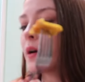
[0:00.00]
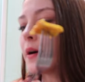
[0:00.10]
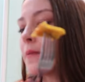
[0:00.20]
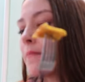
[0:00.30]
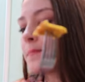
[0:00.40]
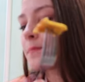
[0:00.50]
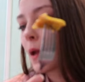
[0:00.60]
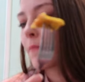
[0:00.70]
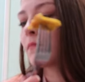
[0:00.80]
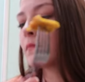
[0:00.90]
Yeah.
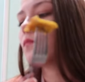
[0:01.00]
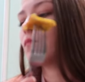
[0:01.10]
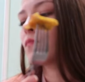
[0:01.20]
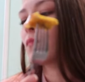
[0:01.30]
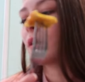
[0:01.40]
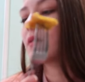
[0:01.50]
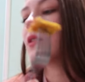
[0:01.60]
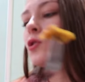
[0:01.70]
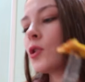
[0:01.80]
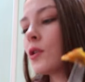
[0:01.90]
It's
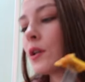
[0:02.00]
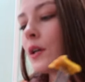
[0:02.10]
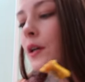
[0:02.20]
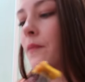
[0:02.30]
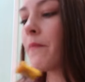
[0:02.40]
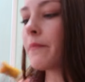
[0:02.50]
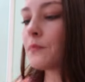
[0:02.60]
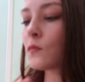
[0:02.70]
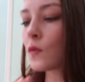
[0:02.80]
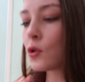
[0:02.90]
like chili,
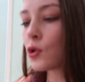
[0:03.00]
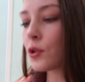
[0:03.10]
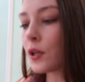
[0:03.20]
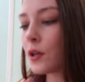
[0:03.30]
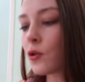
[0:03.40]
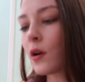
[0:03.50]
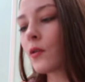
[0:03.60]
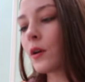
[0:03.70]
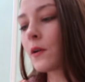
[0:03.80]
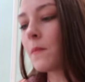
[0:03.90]
sugar,
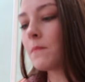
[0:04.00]
garlic.